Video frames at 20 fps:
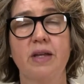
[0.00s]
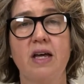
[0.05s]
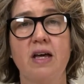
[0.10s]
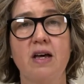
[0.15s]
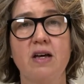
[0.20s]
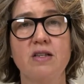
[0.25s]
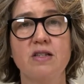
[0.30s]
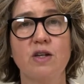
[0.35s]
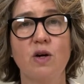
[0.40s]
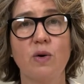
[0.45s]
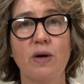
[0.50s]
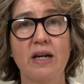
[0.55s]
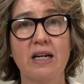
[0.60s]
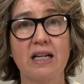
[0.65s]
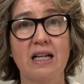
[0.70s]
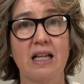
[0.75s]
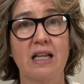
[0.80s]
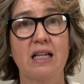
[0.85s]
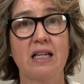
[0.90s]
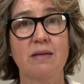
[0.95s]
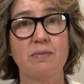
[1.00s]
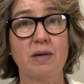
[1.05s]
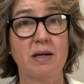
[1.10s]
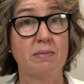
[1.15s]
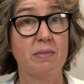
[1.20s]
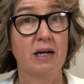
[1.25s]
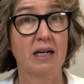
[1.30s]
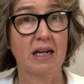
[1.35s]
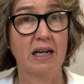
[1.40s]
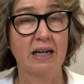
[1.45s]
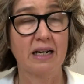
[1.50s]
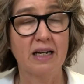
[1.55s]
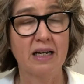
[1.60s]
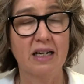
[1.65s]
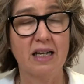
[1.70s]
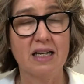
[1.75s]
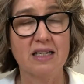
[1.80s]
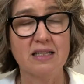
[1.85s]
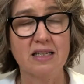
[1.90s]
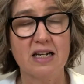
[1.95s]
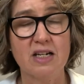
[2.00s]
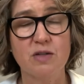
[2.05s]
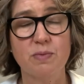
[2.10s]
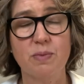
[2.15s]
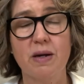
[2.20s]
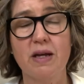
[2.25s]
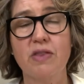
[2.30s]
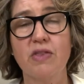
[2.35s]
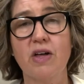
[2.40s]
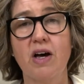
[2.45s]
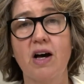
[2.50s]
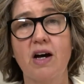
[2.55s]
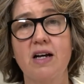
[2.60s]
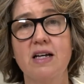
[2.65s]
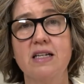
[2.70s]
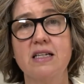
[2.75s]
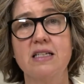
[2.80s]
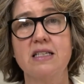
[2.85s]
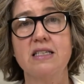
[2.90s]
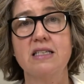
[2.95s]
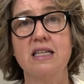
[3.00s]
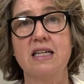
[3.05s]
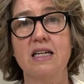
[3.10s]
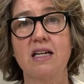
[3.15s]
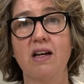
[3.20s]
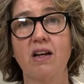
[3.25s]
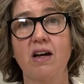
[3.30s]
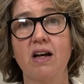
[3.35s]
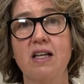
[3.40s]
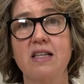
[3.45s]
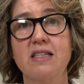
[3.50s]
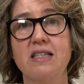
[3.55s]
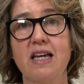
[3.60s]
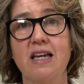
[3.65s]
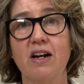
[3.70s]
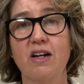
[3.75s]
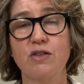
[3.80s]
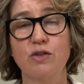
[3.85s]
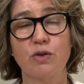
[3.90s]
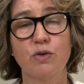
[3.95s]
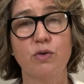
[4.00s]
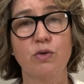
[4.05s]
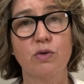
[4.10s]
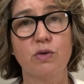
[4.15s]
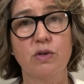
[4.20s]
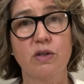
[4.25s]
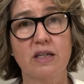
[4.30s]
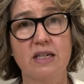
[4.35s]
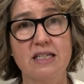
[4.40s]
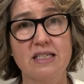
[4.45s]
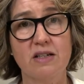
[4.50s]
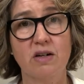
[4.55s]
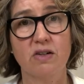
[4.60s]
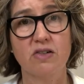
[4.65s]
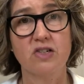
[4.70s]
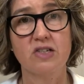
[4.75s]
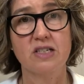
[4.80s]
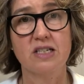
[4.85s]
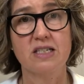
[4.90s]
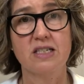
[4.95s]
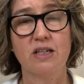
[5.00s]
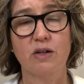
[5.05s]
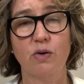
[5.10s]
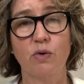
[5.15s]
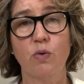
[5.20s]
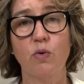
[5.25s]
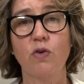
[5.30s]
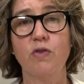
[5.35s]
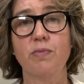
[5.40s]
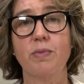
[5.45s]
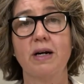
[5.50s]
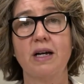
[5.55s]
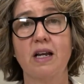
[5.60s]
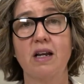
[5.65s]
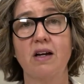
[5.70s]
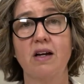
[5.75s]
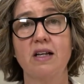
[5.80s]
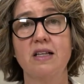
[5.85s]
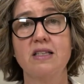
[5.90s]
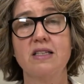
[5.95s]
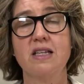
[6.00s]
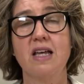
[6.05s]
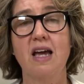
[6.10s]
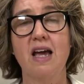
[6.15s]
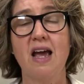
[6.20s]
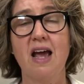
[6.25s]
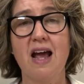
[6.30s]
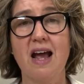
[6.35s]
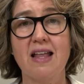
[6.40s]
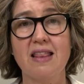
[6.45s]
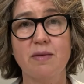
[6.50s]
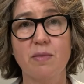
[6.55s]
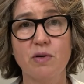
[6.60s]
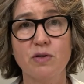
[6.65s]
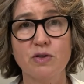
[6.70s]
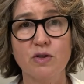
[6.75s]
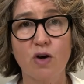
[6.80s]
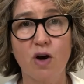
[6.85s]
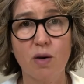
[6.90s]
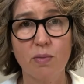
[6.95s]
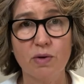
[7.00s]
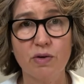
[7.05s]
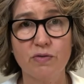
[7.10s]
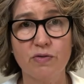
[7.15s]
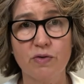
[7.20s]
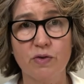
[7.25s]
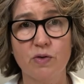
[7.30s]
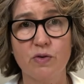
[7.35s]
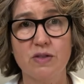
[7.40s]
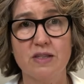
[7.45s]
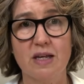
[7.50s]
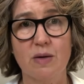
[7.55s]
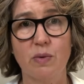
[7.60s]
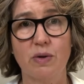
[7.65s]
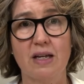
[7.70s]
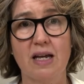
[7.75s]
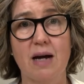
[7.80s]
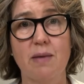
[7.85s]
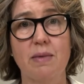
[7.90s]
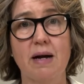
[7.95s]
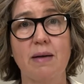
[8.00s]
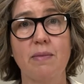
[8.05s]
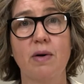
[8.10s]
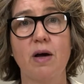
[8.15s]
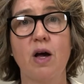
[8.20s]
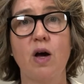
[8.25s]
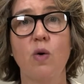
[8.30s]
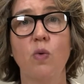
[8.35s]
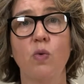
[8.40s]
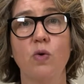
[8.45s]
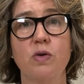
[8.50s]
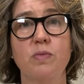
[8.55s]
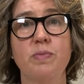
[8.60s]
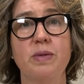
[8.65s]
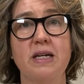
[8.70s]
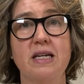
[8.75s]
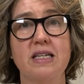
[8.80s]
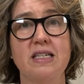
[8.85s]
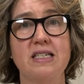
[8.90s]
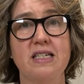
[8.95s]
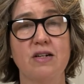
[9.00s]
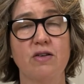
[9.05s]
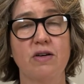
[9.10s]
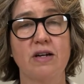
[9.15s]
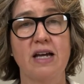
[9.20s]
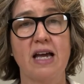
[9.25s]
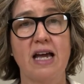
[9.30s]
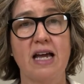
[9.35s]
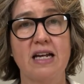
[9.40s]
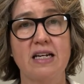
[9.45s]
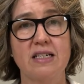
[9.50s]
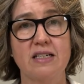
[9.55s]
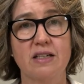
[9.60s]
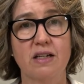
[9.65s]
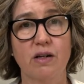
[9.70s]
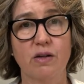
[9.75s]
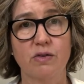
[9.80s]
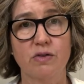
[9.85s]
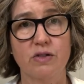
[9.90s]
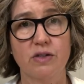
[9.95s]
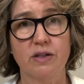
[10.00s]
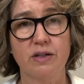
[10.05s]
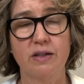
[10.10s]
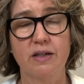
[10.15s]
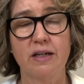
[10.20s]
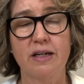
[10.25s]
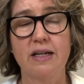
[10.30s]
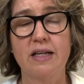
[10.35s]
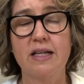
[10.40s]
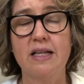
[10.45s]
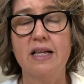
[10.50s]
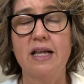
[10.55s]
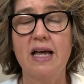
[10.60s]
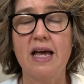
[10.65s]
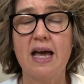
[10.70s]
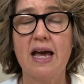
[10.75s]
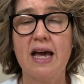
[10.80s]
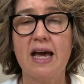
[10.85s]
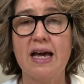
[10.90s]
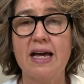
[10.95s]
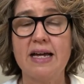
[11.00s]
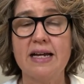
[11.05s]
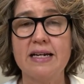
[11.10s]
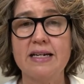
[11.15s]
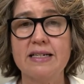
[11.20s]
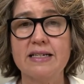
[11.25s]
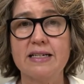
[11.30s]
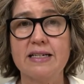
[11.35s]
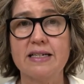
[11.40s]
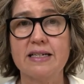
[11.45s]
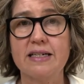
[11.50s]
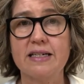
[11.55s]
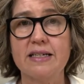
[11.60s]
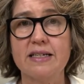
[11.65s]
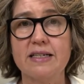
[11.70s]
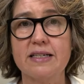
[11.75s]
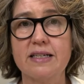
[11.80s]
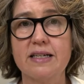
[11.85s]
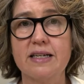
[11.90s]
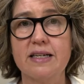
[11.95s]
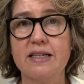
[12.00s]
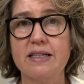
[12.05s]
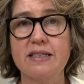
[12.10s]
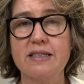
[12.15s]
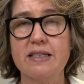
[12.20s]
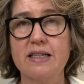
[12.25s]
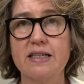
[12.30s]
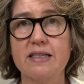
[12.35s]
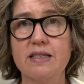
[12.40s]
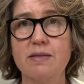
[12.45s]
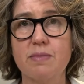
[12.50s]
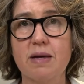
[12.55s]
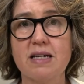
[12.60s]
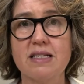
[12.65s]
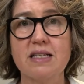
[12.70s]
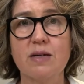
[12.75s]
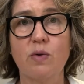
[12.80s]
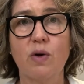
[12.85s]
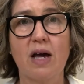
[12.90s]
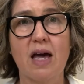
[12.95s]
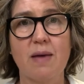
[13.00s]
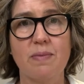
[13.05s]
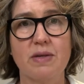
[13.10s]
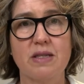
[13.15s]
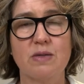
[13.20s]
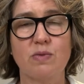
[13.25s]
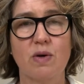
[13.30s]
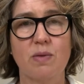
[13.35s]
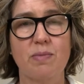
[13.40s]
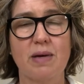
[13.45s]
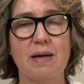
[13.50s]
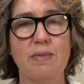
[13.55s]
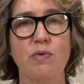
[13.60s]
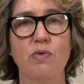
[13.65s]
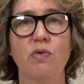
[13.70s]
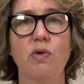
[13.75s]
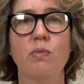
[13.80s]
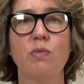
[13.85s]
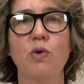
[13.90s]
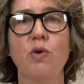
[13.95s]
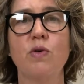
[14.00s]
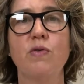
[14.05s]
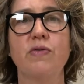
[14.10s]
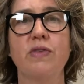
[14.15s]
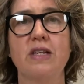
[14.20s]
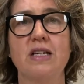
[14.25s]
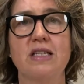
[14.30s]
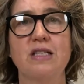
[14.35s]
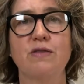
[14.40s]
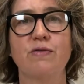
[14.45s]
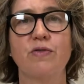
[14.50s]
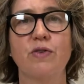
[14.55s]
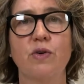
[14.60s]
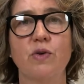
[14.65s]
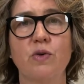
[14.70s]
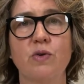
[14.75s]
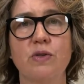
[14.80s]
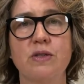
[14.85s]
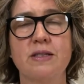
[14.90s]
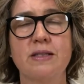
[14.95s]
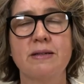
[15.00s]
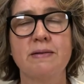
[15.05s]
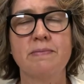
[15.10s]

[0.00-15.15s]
So in my clinic as a naturopath, I see clients and I do kinesiology testing on all of my clients, and the most common foods that would come up would be dairy and gluten. And it's amazing what happens when people remove these foods.